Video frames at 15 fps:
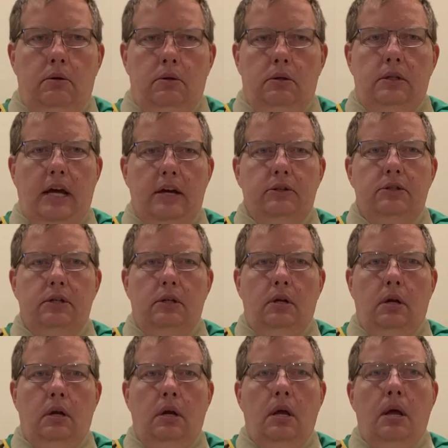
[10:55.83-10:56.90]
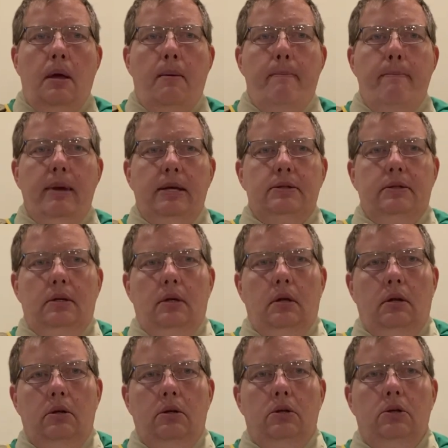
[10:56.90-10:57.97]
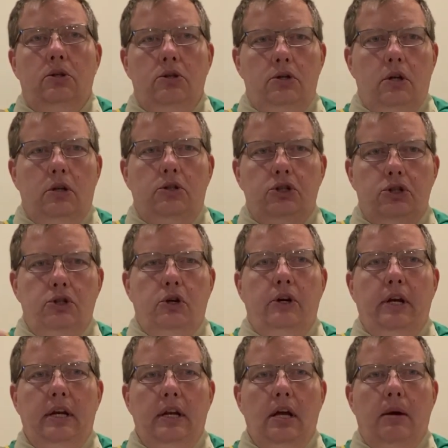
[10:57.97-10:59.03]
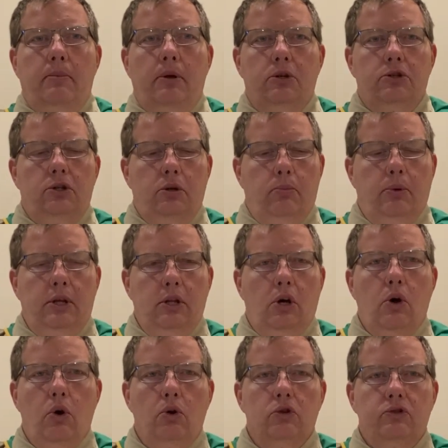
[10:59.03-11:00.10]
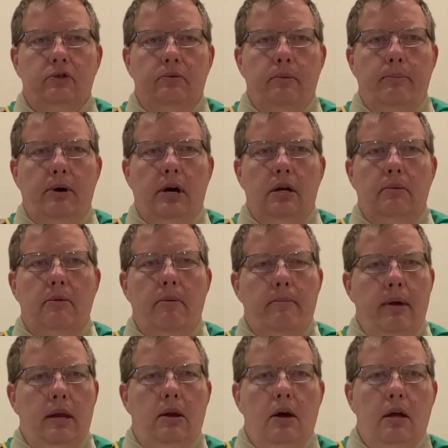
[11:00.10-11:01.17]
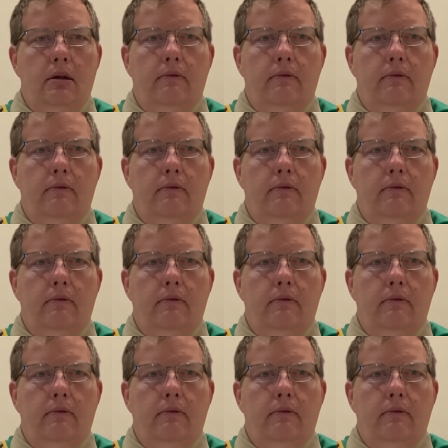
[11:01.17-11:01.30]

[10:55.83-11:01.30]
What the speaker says: douse it, mix it, start stirring it up. So you bring the coals from the bottom that may not